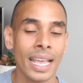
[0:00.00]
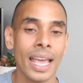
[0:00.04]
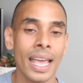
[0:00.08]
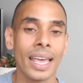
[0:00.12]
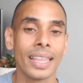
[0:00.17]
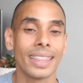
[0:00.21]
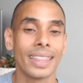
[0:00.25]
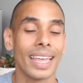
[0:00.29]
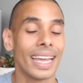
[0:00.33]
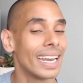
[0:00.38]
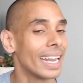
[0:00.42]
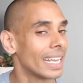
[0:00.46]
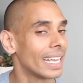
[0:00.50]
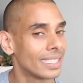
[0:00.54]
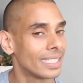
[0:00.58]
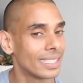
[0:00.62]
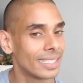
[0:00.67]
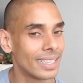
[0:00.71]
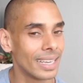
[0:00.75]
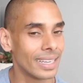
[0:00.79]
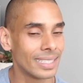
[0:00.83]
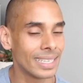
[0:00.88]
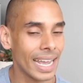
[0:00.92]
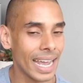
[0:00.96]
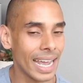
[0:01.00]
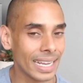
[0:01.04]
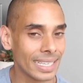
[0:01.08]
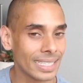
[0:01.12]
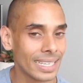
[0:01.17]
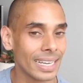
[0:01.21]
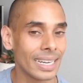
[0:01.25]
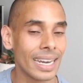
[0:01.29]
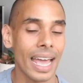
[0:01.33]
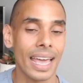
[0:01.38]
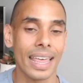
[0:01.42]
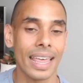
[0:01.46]
that it's
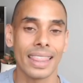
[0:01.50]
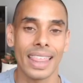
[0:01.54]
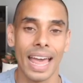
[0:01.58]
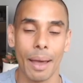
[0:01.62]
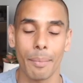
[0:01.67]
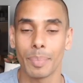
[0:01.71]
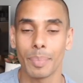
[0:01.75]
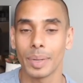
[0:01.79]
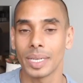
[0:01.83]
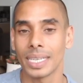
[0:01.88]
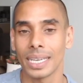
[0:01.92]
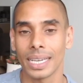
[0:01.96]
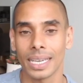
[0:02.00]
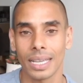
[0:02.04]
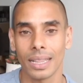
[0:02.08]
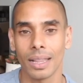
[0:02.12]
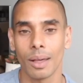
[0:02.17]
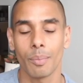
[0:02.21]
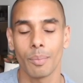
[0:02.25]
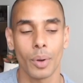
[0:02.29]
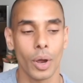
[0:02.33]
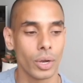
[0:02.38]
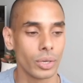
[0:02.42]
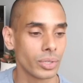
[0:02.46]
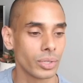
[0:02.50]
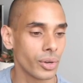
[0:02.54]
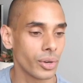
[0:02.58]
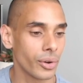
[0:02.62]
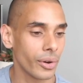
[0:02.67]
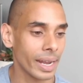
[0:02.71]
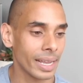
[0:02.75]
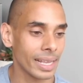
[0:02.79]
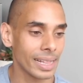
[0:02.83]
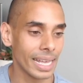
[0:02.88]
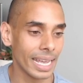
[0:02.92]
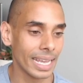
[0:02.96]
detected that particular pose correctly.